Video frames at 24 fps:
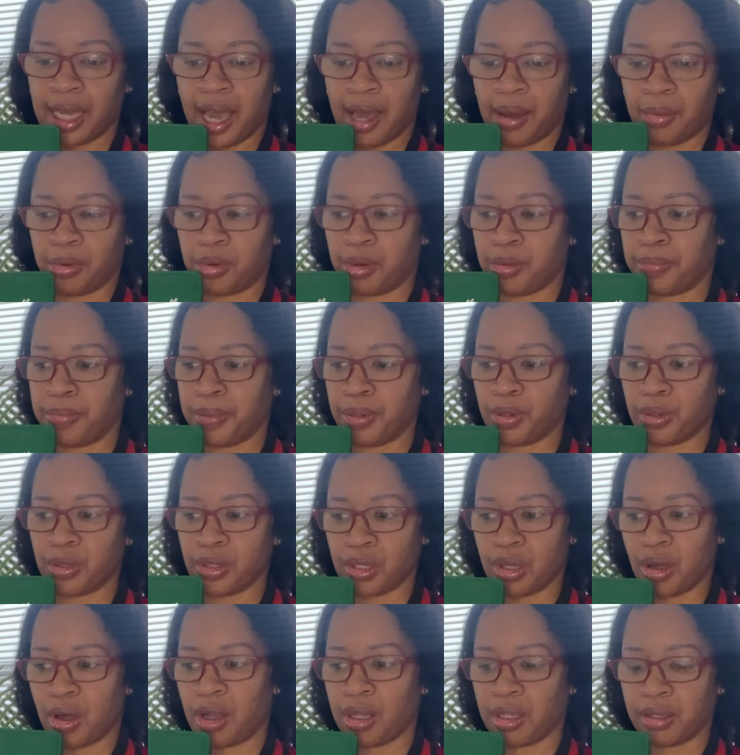I will
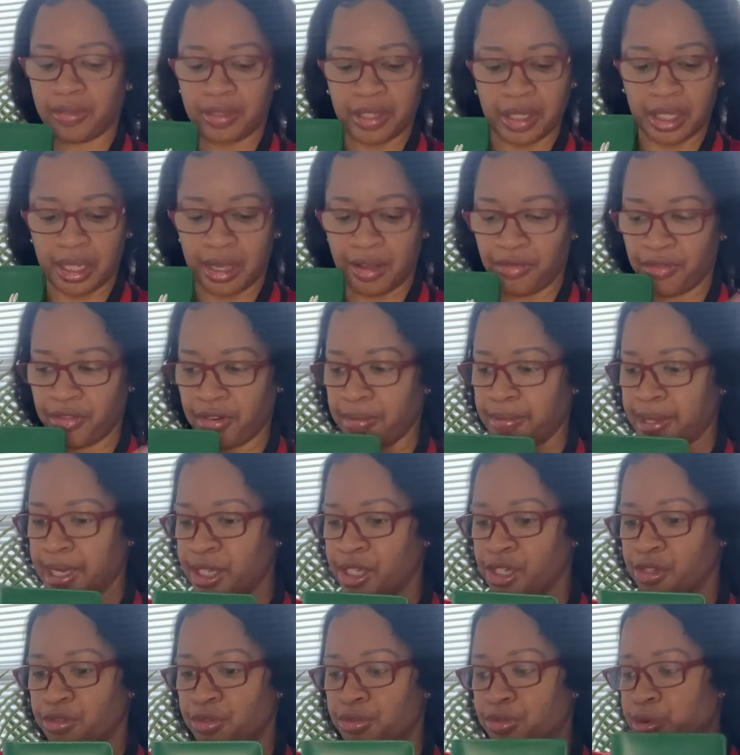post all of this
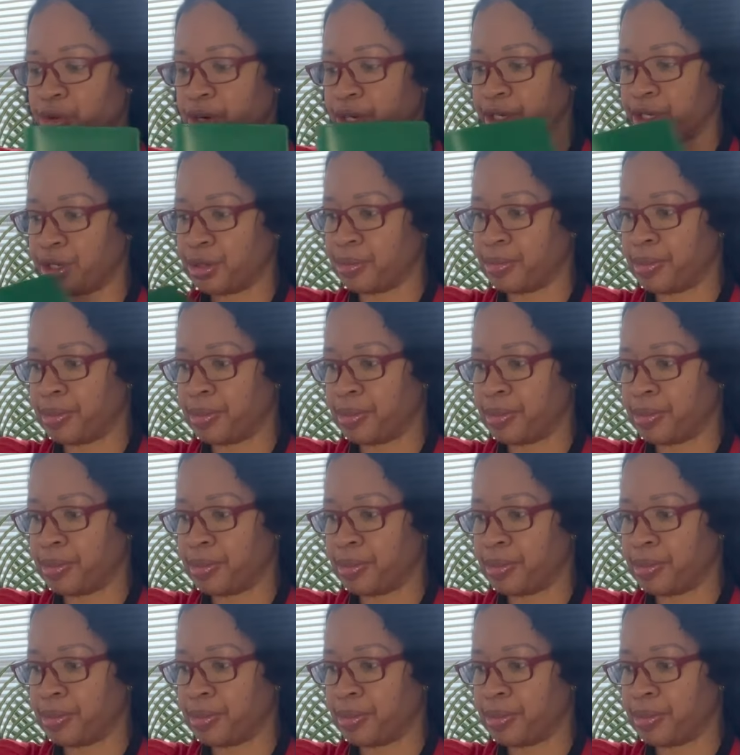information for you,